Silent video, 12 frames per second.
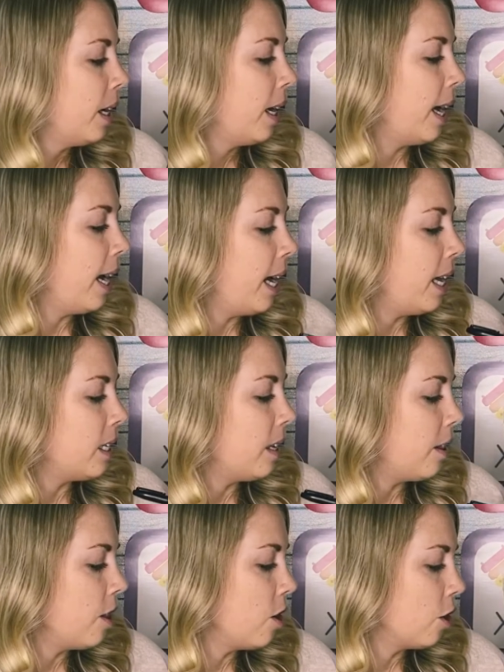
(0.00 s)
And
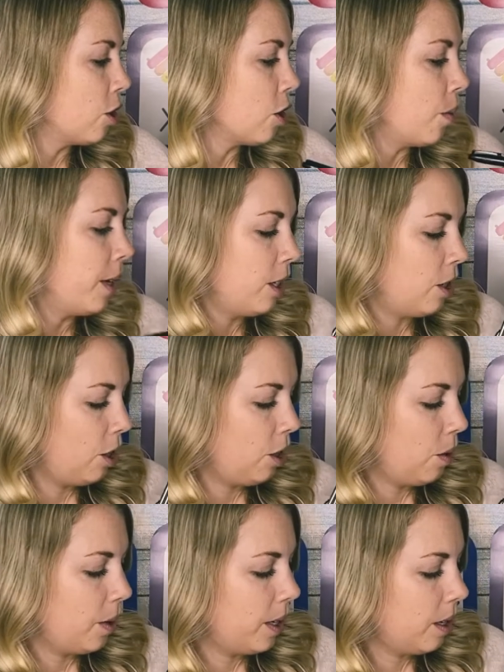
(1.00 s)
you're just going
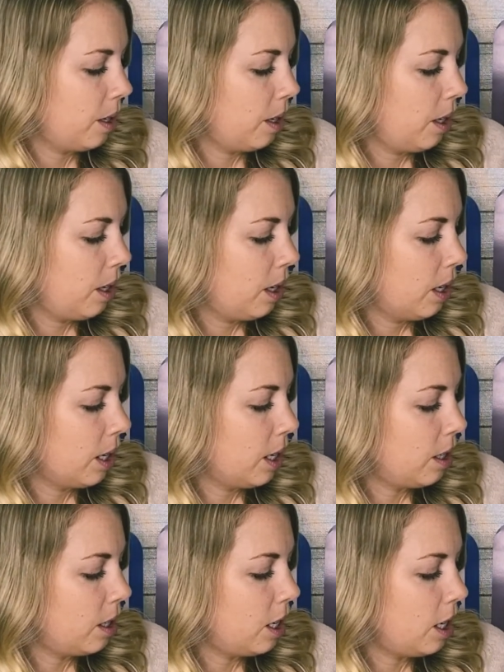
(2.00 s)
to
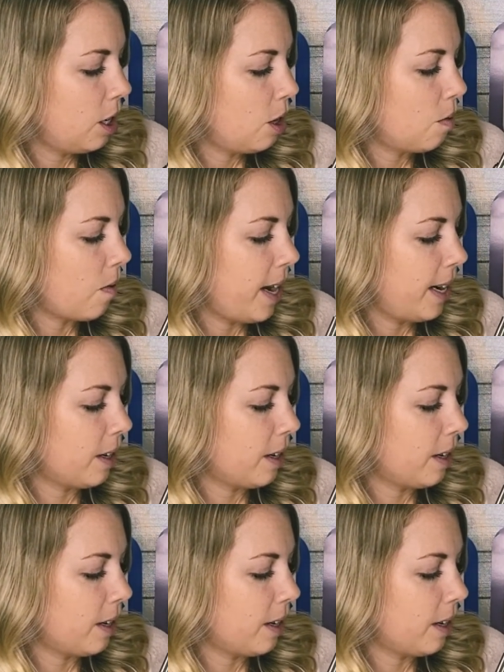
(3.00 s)
continue writing.